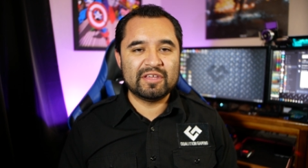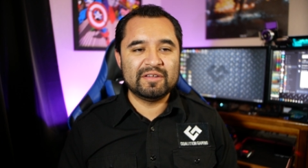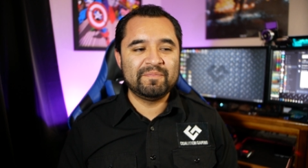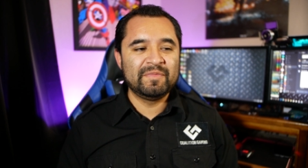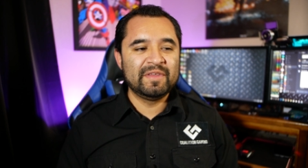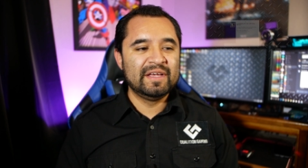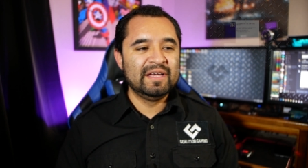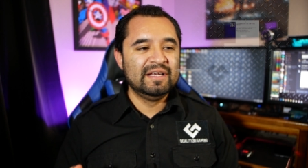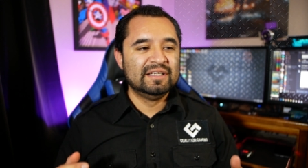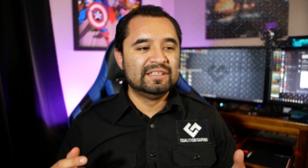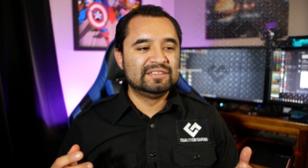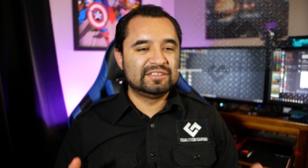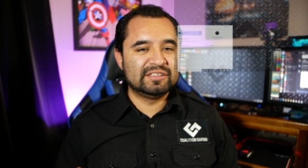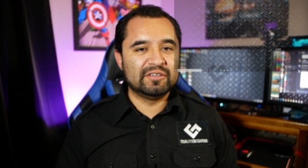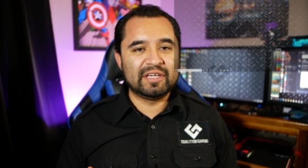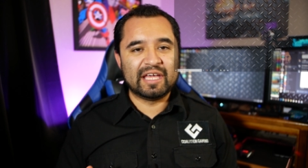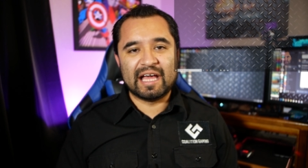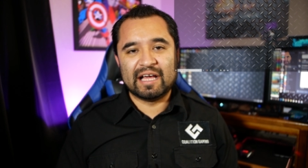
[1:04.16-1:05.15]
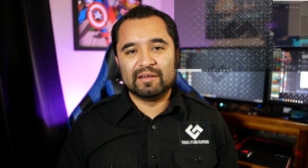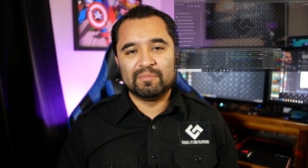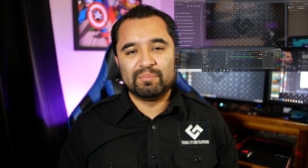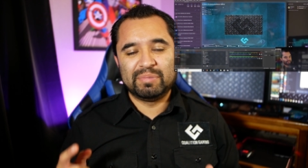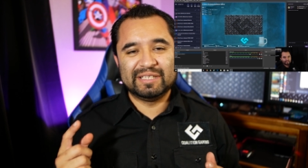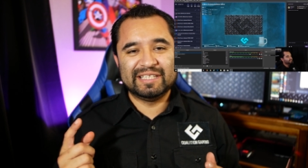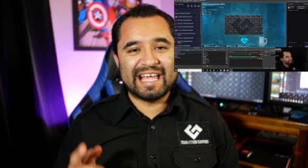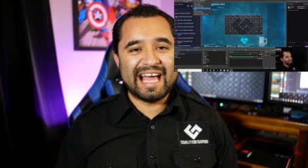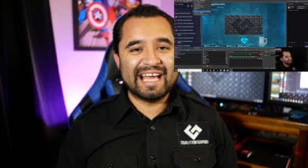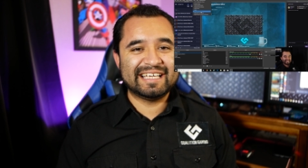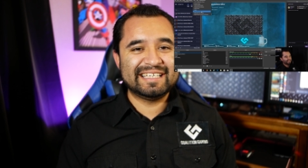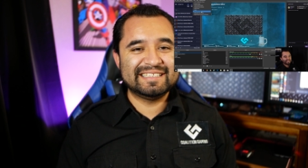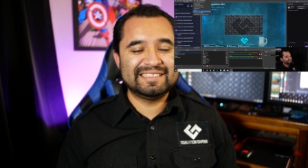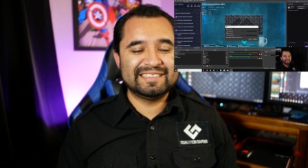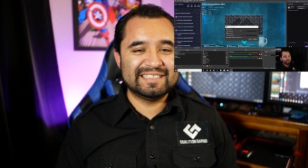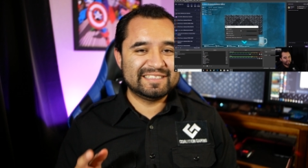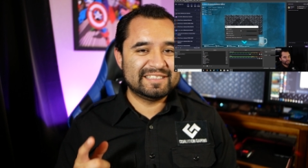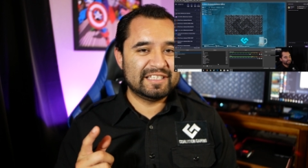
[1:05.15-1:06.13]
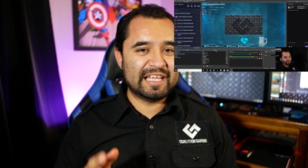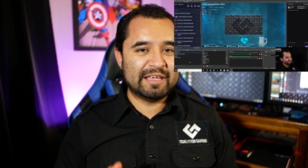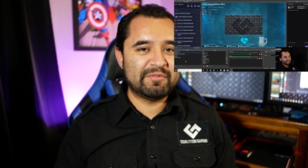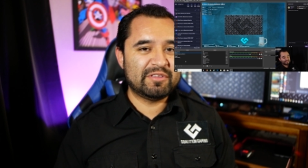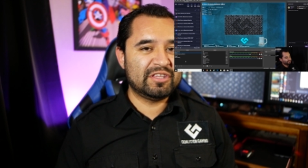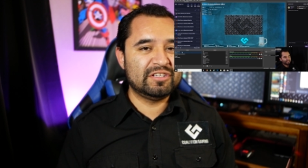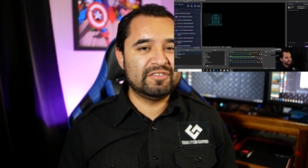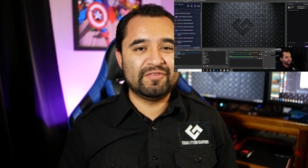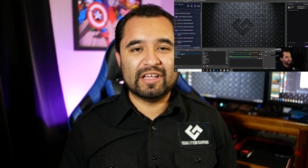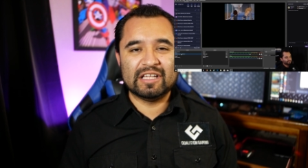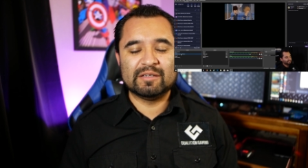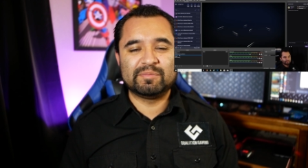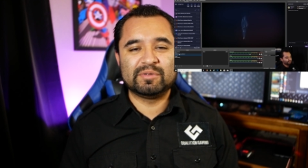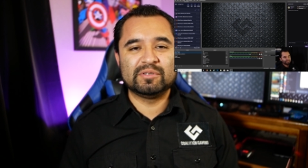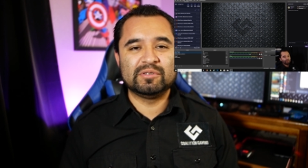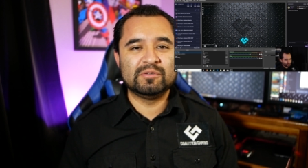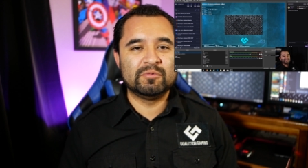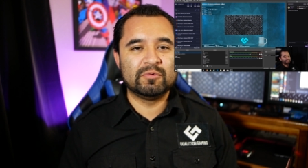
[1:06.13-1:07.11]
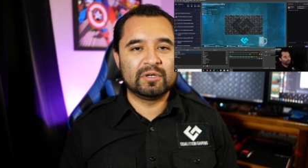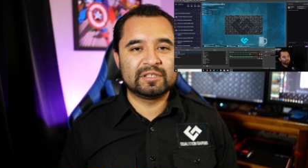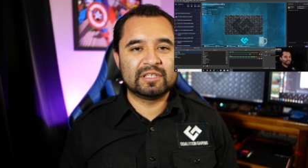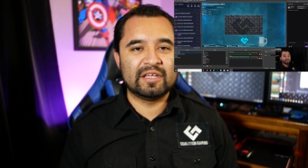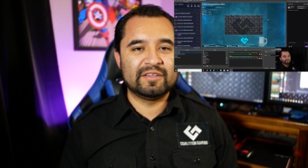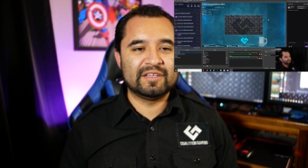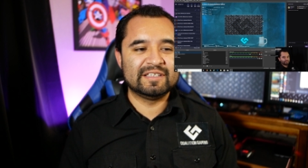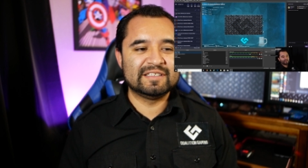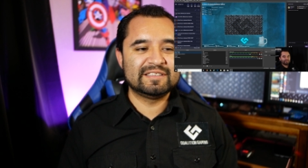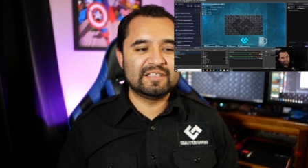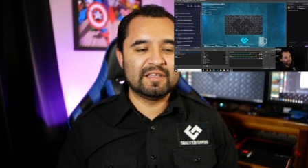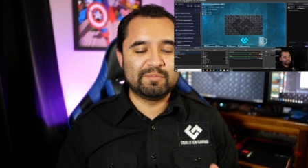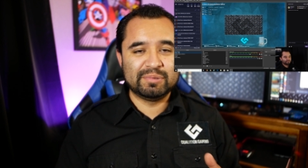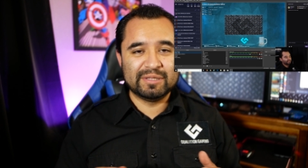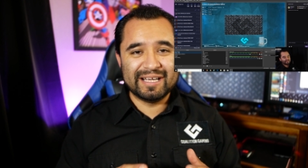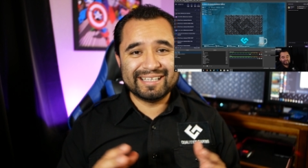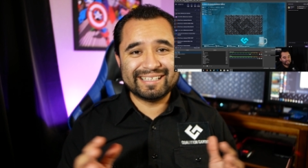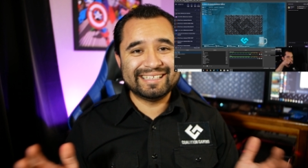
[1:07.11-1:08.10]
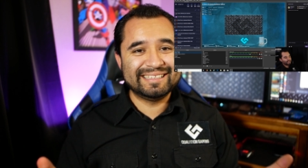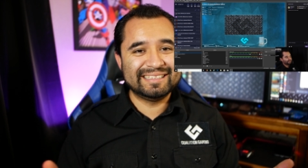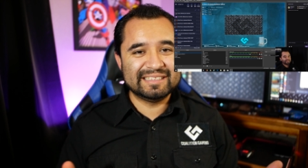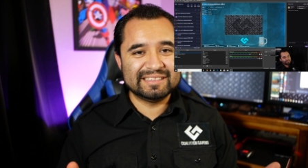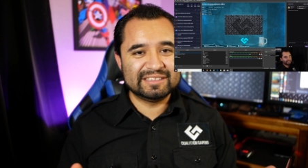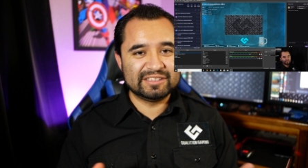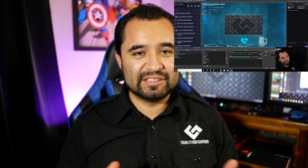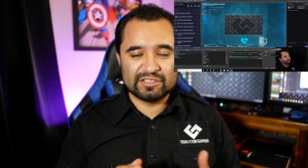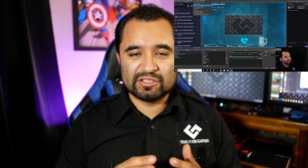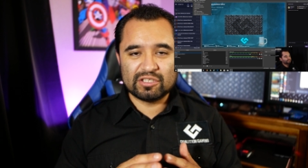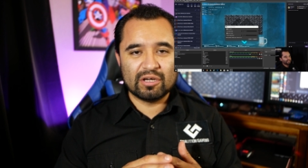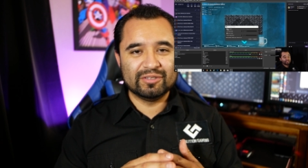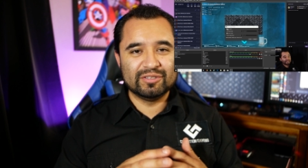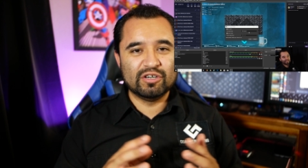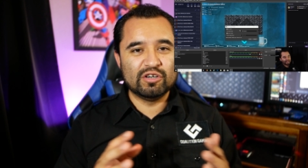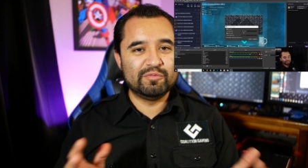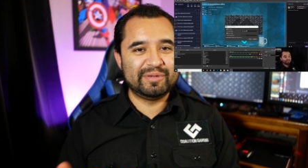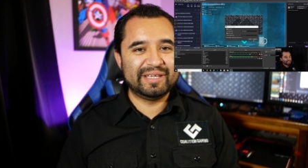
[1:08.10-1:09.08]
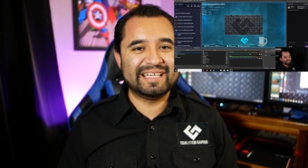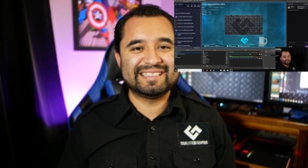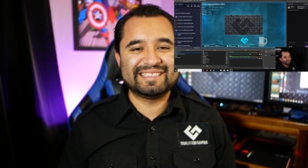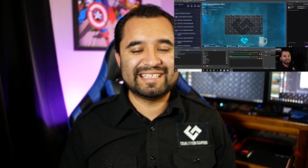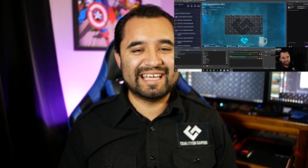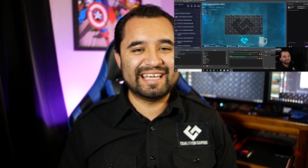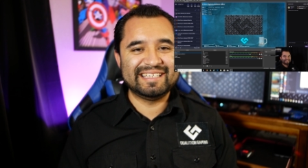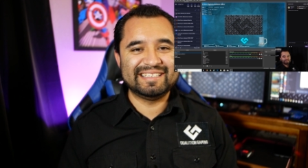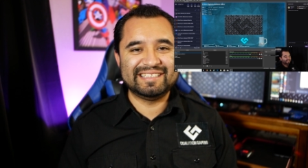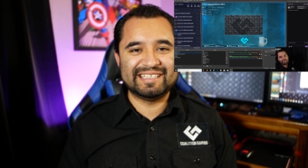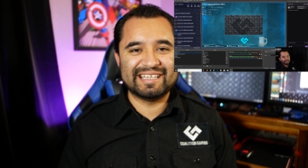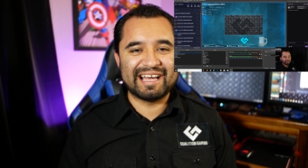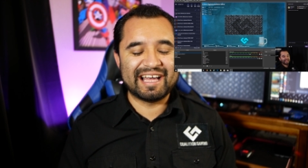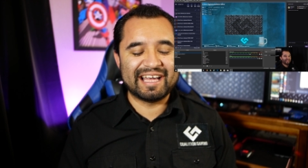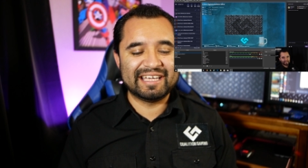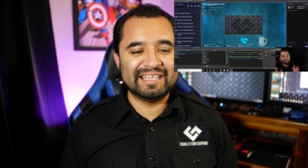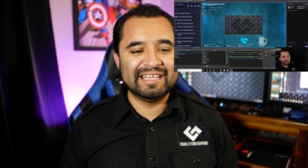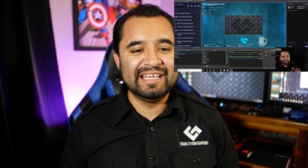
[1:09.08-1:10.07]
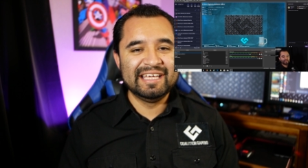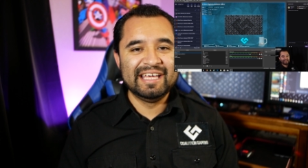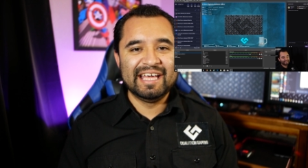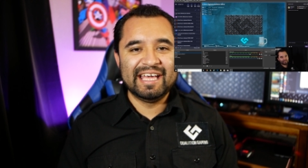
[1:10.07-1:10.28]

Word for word: it. So yeah, Palakis is the name of the developer who worked on this. The plugin is just called OBS NDI.